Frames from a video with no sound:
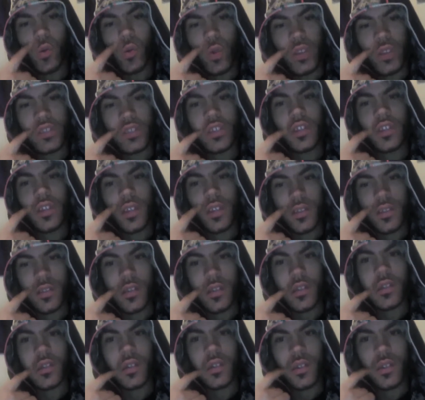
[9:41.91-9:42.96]
is
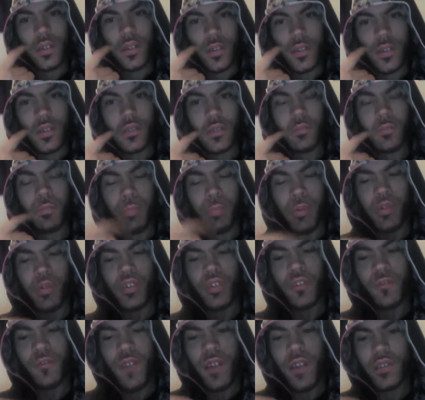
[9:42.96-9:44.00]
the built the
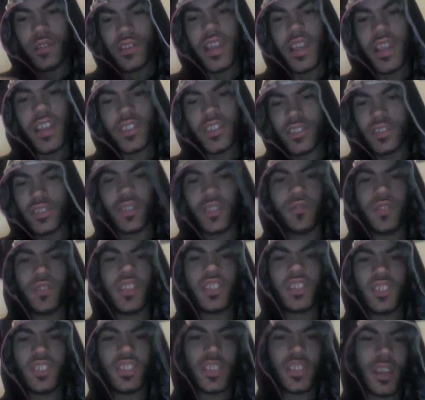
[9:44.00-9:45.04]
foundations of this
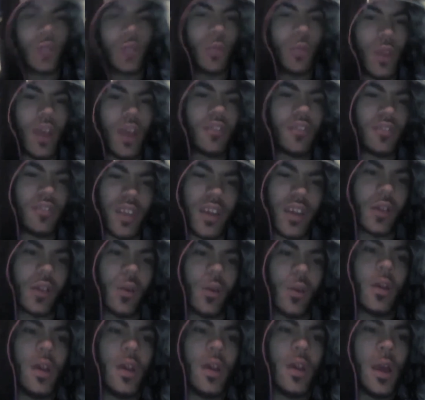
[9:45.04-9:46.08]
shit that we have now.
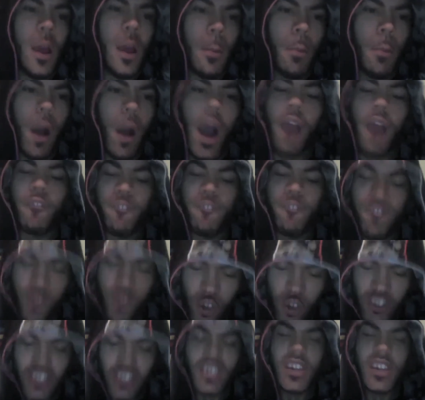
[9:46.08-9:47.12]
But
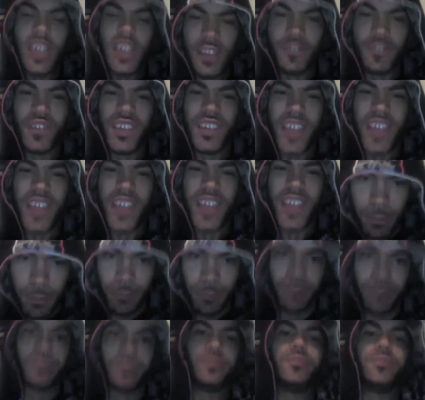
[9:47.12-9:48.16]
unfortunately for them,
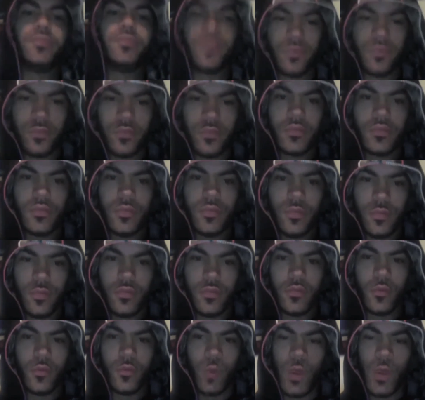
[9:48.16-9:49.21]

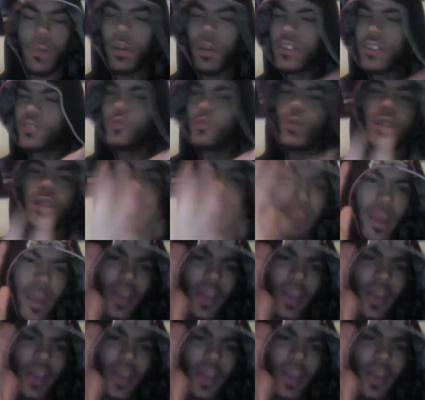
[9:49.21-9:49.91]
we must always pay